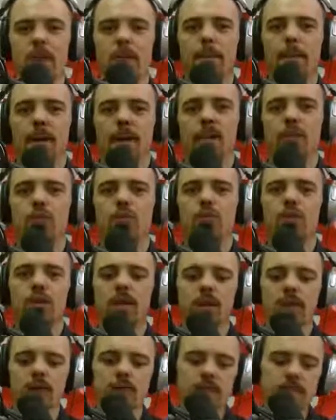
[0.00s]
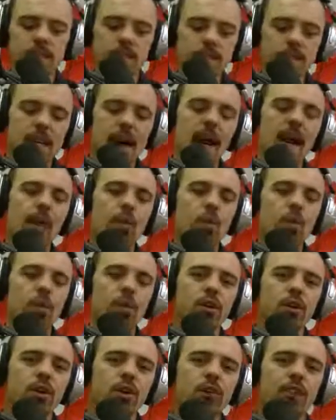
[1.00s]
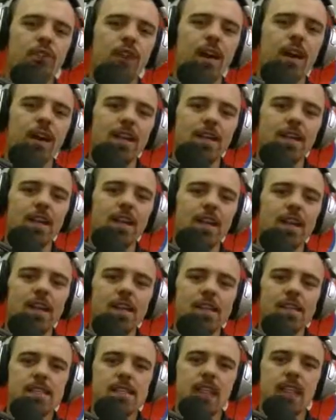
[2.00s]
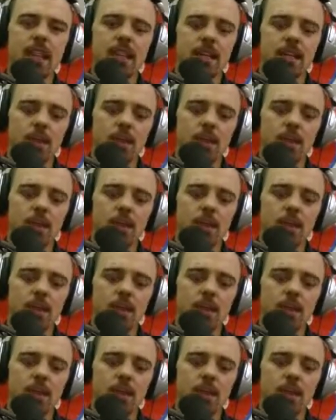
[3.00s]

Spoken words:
but it's a time where you can finally say,